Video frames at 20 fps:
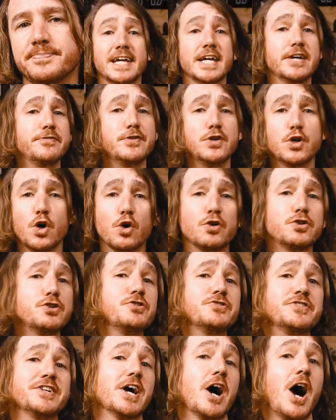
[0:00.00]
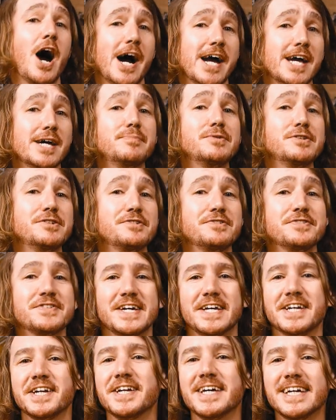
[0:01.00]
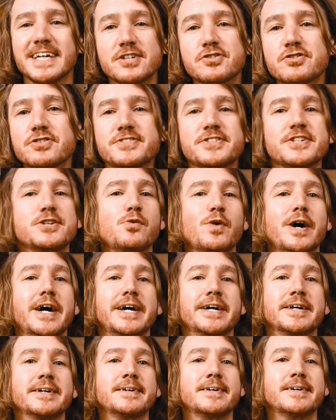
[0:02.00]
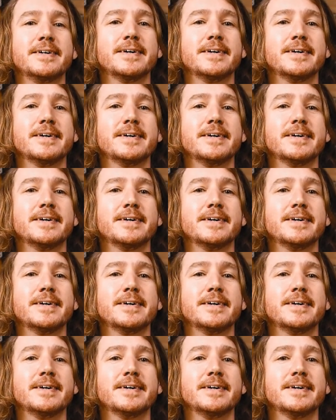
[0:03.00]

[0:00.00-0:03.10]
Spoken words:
If you're using IMUs in an interesting way,